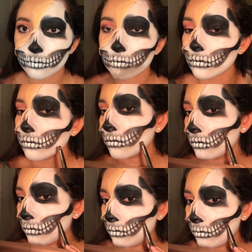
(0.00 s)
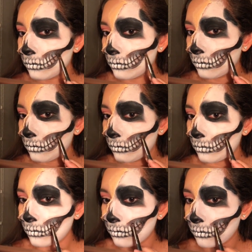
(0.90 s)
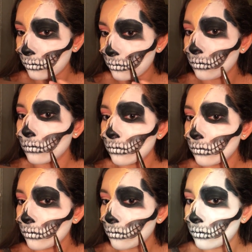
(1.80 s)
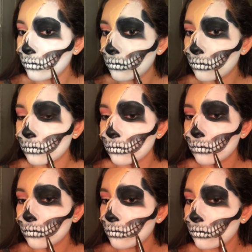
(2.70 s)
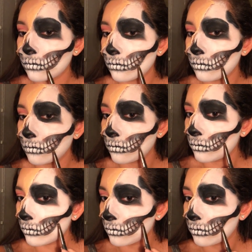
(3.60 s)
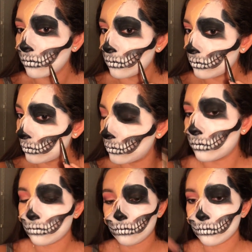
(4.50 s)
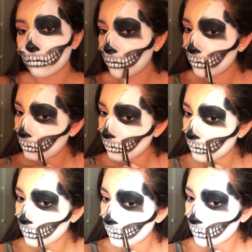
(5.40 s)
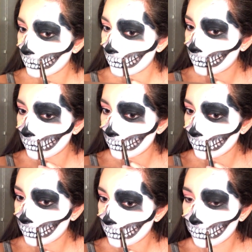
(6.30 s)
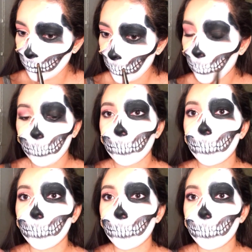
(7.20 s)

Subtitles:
were peeking through and kind of blending out where I filled in the tops and the bottoms of the teeth.